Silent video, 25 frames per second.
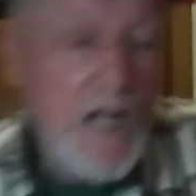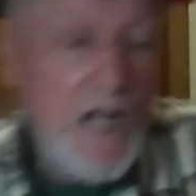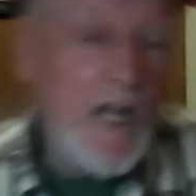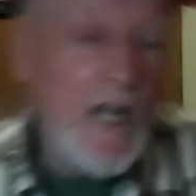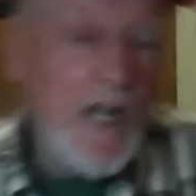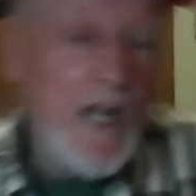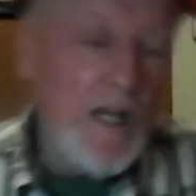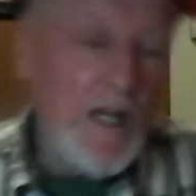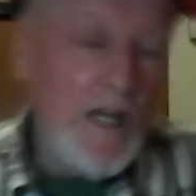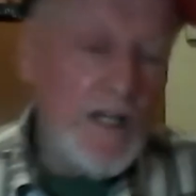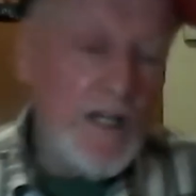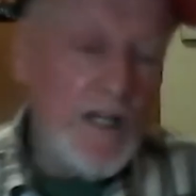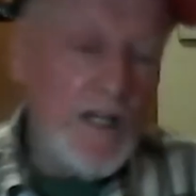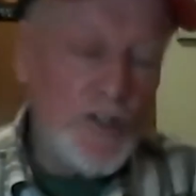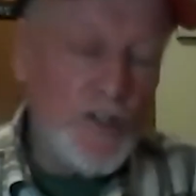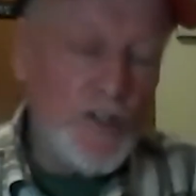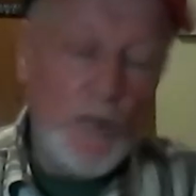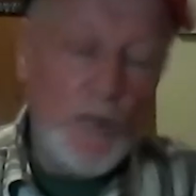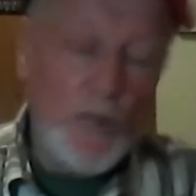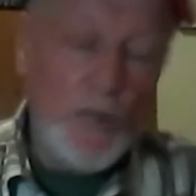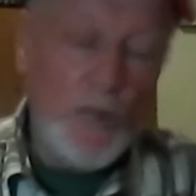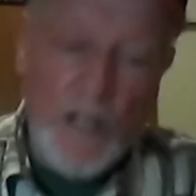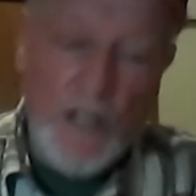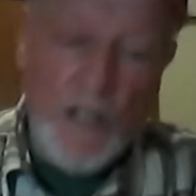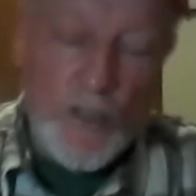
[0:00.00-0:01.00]
And uh, so
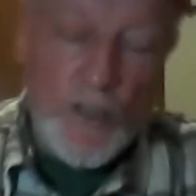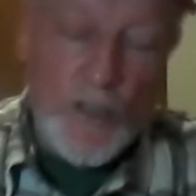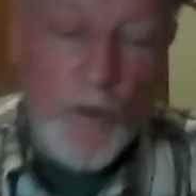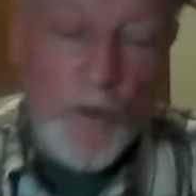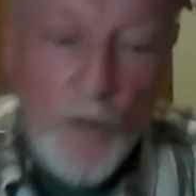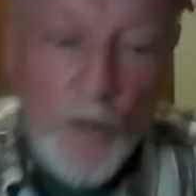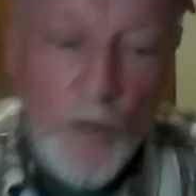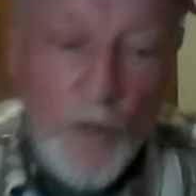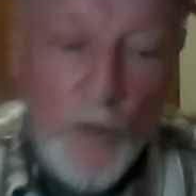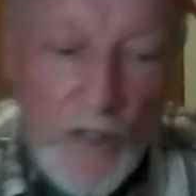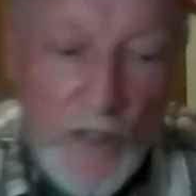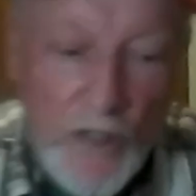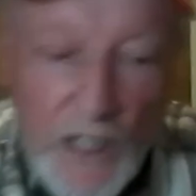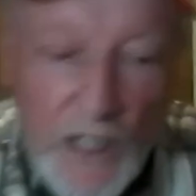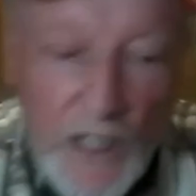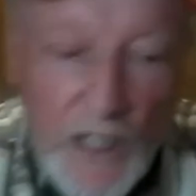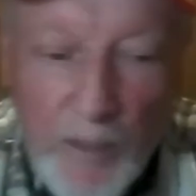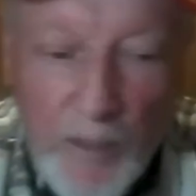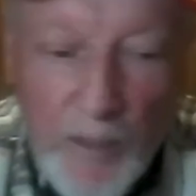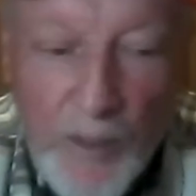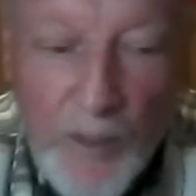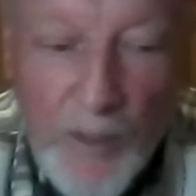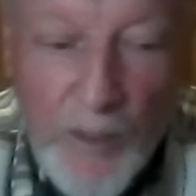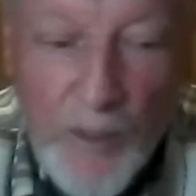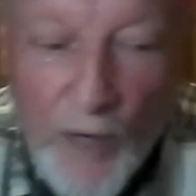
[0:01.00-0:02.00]
at least we were a little
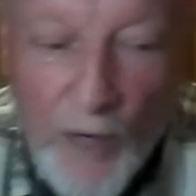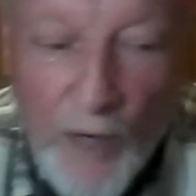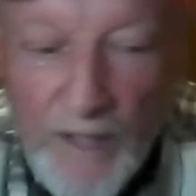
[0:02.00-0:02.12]
bit ready